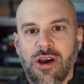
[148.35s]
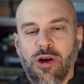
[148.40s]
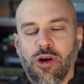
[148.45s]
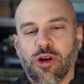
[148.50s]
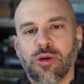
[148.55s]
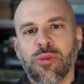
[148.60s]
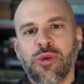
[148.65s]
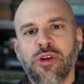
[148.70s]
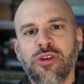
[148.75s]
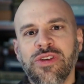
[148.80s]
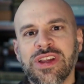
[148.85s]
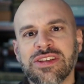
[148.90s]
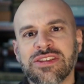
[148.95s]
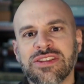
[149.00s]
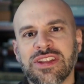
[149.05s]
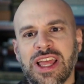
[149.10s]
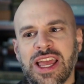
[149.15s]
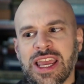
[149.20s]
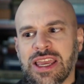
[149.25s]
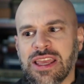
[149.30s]
or
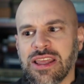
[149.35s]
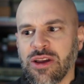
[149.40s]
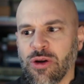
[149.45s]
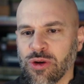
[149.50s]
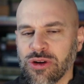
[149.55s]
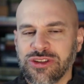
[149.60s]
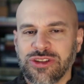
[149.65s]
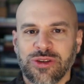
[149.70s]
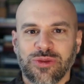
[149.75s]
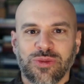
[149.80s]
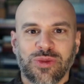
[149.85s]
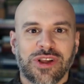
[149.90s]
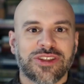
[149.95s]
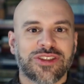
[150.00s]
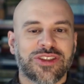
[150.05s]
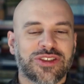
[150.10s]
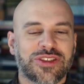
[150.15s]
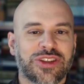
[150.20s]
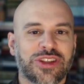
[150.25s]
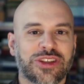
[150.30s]
movies like Orson
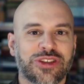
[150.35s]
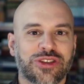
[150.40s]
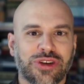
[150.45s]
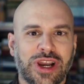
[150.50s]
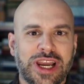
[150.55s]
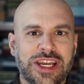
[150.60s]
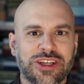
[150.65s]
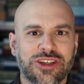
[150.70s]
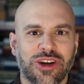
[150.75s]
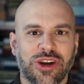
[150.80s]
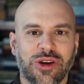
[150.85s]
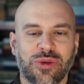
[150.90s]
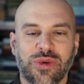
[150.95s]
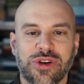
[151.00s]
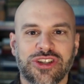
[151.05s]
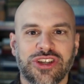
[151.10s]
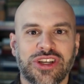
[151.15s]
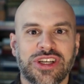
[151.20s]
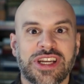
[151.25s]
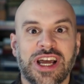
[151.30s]
Welles' The Stranger, in
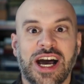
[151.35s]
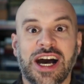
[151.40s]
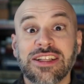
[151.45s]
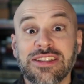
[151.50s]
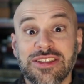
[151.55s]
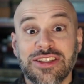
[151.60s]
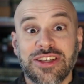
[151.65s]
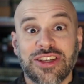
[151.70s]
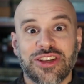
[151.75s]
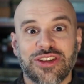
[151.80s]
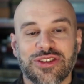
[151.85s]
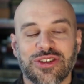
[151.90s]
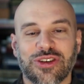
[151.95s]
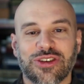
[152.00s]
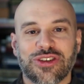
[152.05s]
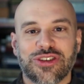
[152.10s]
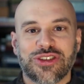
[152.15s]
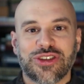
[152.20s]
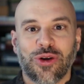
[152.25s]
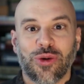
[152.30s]
which Nazis
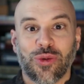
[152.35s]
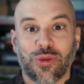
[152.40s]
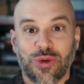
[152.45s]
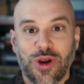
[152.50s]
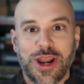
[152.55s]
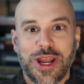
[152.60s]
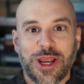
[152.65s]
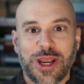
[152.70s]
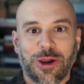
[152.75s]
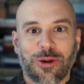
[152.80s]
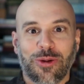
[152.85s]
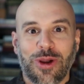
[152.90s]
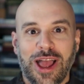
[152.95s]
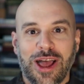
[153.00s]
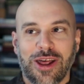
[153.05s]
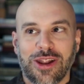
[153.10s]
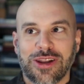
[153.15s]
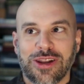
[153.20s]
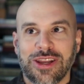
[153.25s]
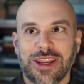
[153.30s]
are still running
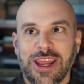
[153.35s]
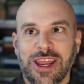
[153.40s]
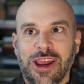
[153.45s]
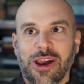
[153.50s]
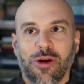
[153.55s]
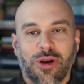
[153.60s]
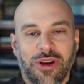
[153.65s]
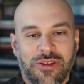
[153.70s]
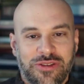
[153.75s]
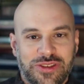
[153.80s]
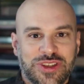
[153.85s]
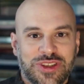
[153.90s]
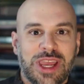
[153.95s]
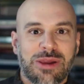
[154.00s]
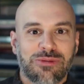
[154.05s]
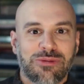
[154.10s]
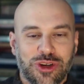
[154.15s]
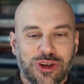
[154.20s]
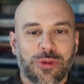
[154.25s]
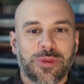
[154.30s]
around or have
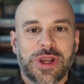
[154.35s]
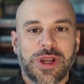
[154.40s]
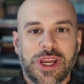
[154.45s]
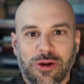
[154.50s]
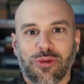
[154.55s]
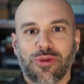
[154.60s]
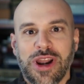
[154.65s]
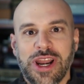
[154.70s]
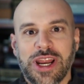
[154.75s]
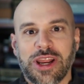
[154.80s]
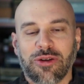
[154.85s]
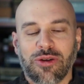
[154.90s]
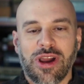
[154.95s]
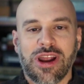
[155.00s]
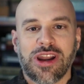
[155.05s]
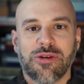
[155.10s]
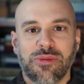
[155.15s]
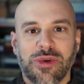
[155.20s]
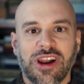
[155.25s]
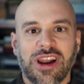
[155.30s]
escaped Germany and are running
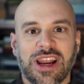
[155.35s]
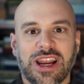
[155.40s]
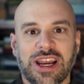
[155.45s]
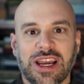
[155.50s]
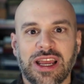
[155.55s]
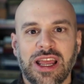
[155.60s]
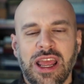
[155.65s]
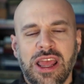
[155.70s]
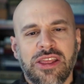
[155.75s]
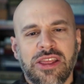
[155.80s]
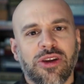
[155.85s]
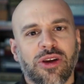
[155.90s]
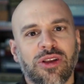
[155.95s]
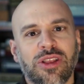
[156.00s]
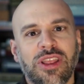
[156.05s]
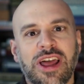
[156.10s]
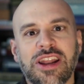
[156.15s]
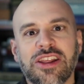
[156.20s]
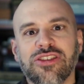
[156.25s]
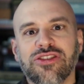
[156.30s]
around America. There are a
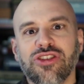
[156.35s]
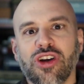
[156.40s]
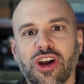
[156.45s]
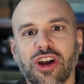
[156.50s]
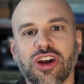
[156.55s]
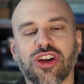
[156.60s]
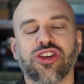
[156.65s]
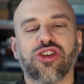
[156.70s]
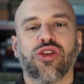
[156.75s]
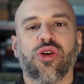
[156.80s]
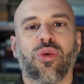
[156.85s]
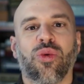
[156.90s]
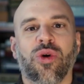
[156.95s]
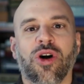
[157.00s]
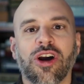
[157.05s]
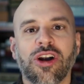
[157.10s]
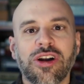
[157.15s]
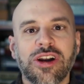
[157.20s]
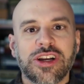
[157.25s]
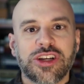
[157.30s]
lot of dark,
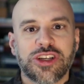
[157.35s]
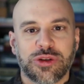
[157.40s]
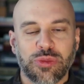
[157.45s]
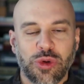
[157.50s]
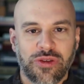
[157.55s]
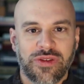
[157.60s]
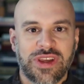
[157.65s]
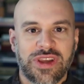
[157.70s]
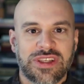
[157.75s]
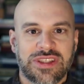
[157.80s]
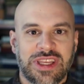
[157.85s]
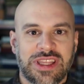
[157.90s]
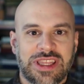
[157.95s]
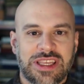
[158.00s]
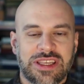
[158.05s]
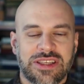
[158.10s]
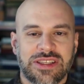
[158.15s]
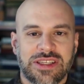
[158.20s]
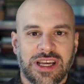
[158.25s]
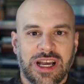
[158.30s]
noirish movies at
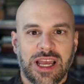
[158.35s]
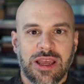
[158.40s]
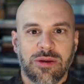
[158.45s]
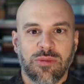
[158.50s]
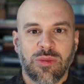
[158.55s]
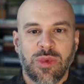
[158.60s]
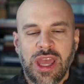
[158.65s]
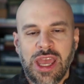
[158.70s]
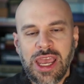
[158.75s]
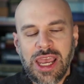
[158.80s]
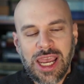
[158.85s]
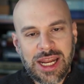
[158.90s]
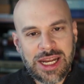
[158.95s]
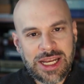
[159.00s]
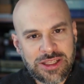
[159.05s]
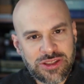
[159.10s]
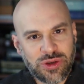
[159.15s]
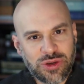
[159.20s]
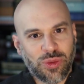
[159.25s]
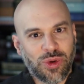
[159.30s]
this time, and
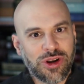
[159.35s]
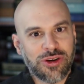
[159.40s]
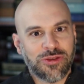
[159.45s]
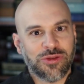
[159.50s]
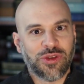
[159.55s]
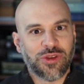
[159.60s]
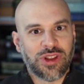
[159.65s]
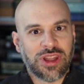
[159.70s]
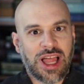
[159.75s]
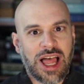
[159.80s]
It's a Wonderful